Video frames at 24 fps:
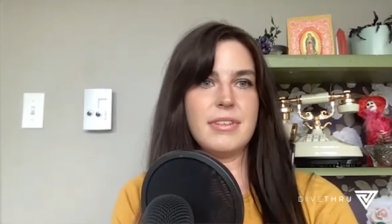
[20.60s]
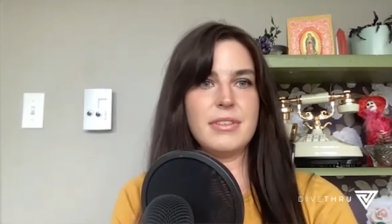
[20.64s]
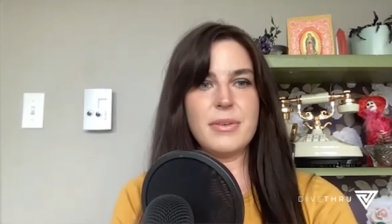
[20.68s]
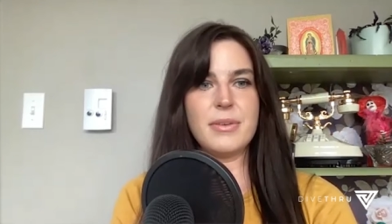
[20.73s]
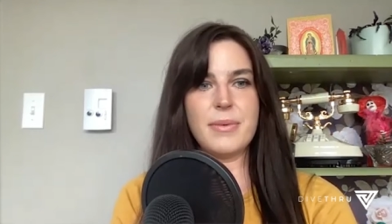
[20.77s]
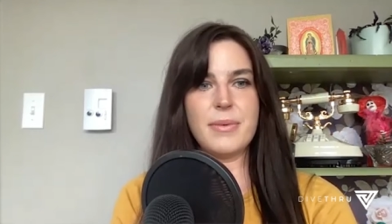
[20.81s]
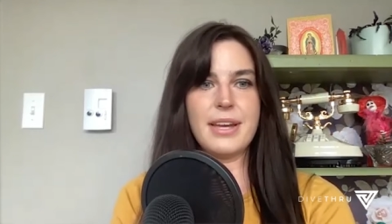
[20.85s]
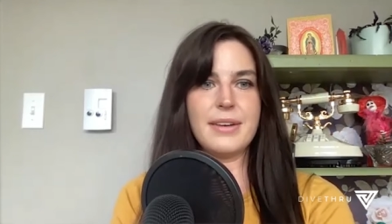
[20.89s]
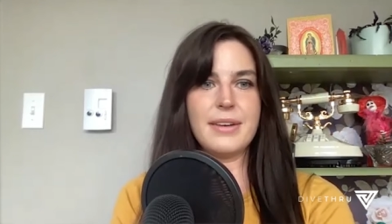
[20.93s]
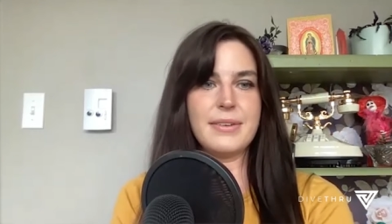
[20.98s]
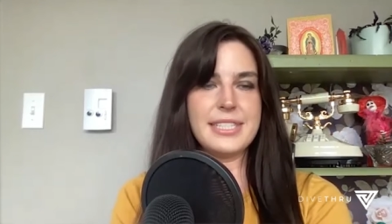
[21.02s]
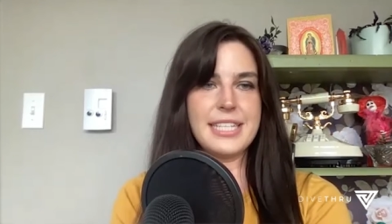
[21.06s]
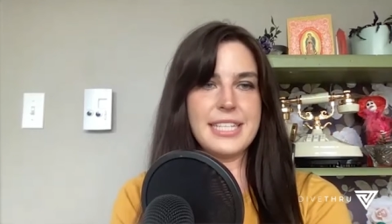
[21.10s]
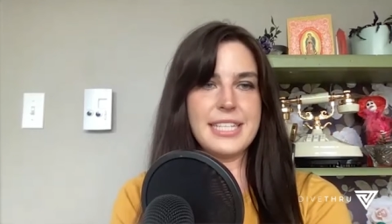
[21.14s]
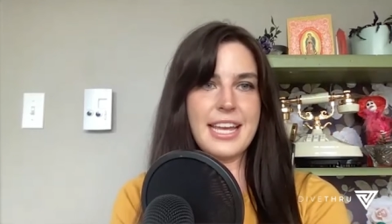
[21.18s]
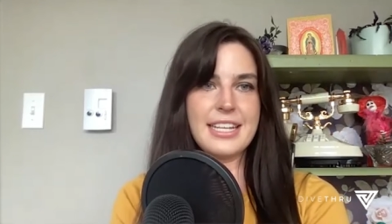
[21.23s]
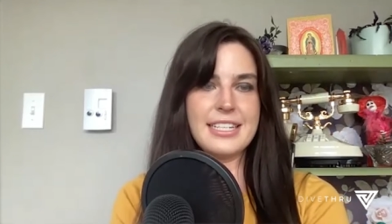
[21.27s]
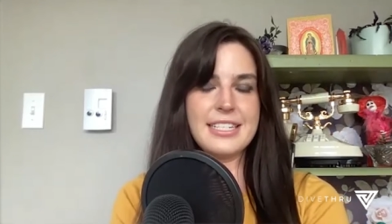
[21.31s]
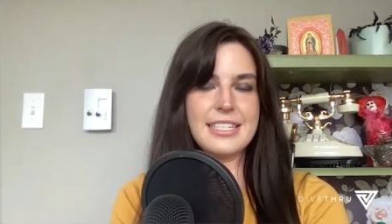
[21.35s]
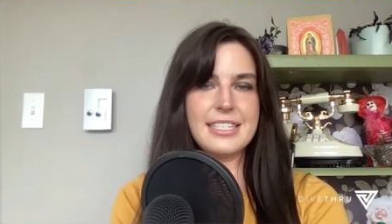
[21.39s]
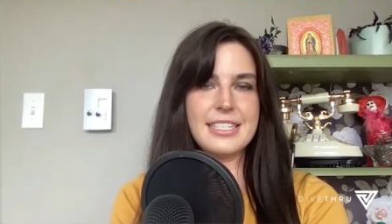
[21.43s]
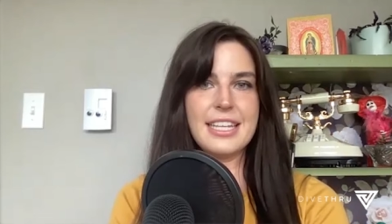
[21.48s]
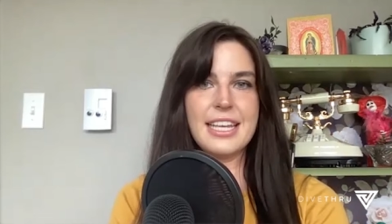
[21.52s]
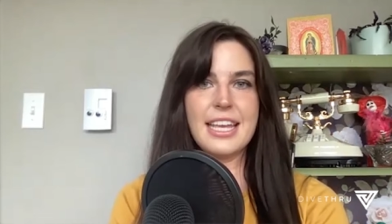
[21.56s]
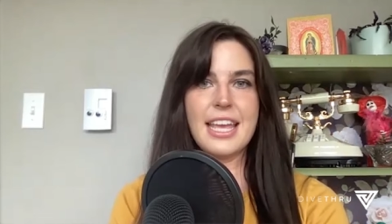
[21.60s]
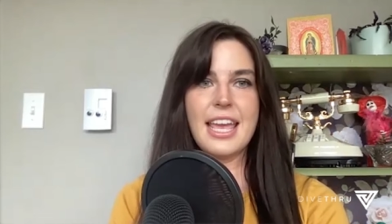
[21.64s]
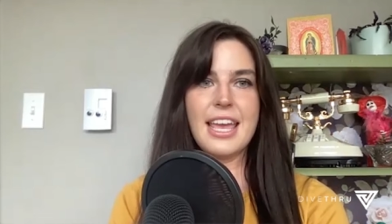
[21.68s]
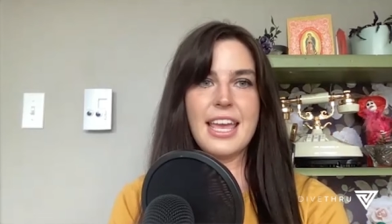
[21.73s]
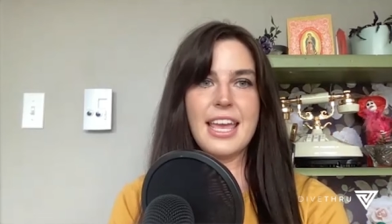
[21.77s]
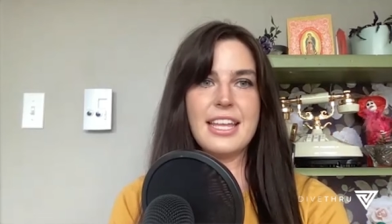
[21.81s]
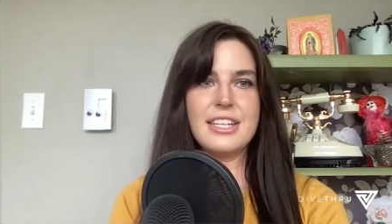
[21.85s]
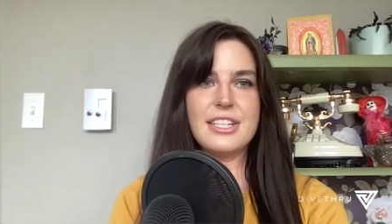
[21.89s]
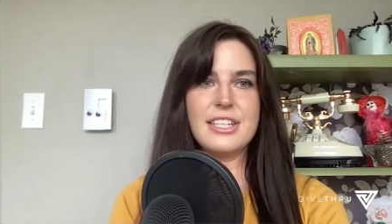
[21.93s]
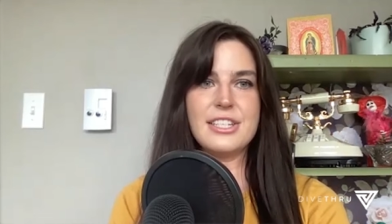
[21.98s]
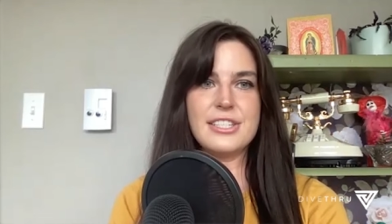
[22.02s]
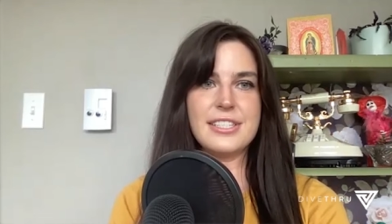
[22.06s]
the way I was handling
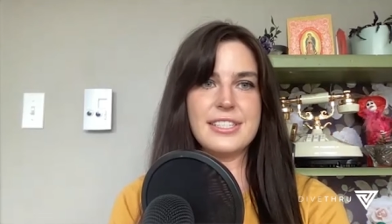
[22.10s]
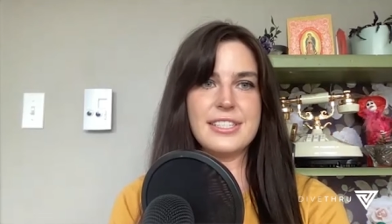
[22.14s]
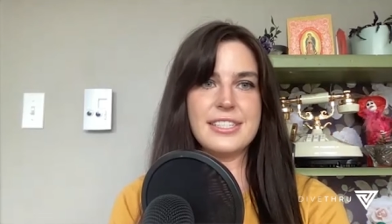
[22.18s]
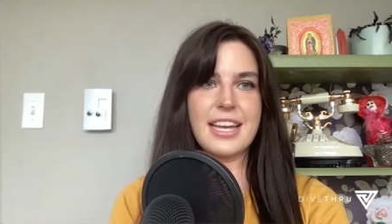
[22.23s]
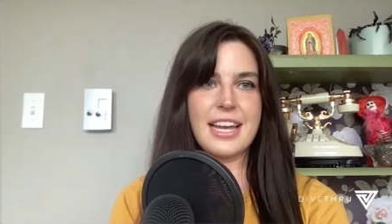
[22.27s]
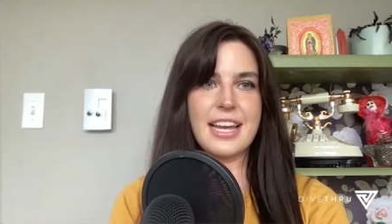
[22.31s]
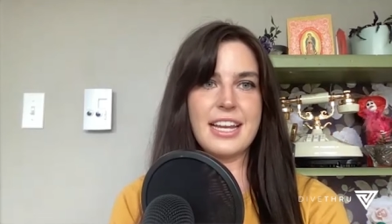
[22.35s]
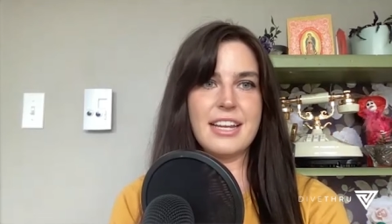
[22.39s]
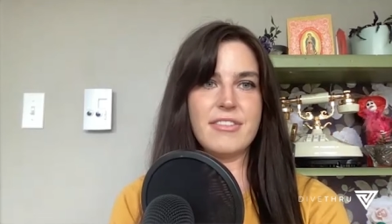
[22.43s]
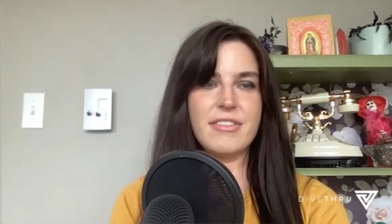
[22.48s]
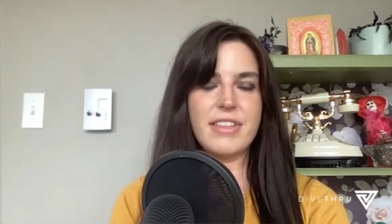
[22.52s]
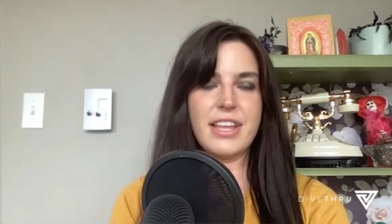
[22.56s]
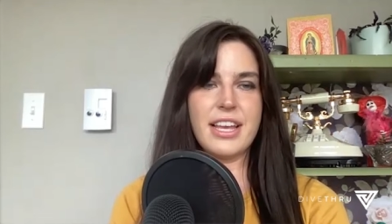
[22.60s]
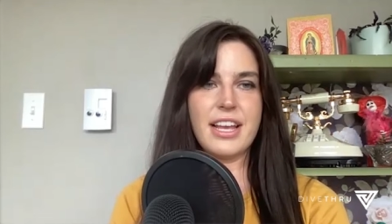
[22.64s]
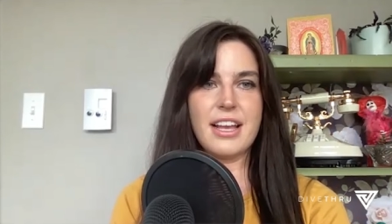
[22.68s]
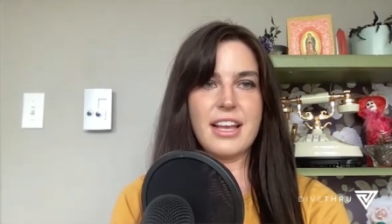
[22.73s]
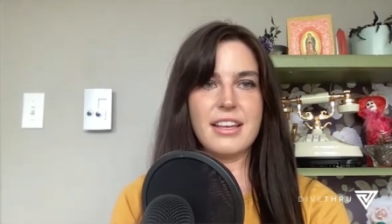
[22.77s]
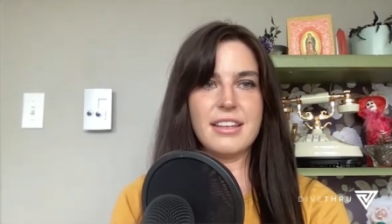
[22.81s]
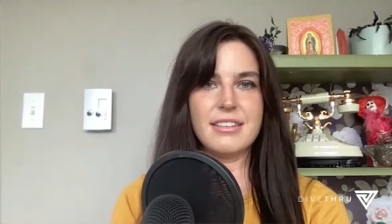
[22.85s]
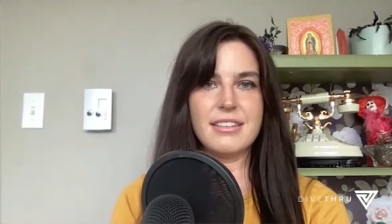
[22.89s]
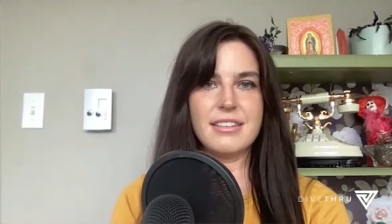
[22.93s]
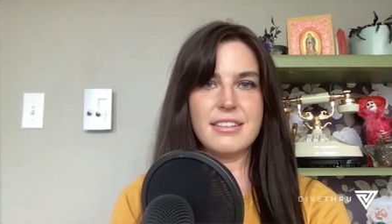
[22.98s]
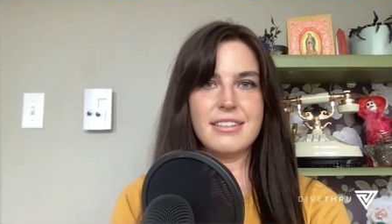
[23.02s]
it, just kind of like,